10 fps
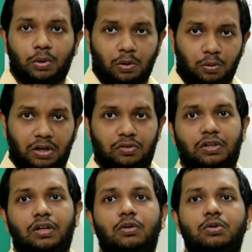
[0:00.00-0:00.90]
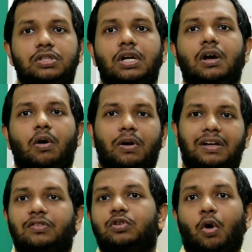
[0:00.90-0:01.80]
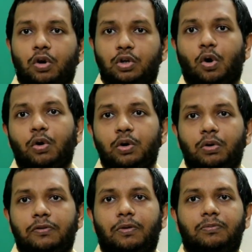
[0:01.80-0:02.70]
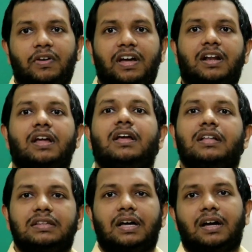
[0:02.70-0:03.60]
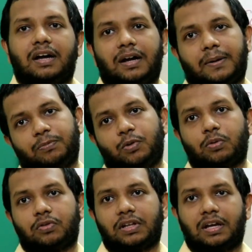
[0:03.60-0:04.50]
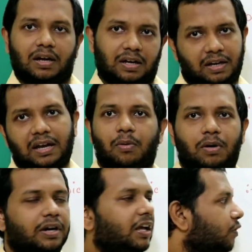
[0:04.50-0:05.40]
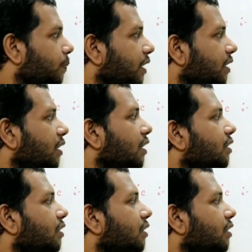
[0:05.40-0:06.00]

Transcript: You cannot distinguish, or it is not non-uniform, where the you could say I have already explained.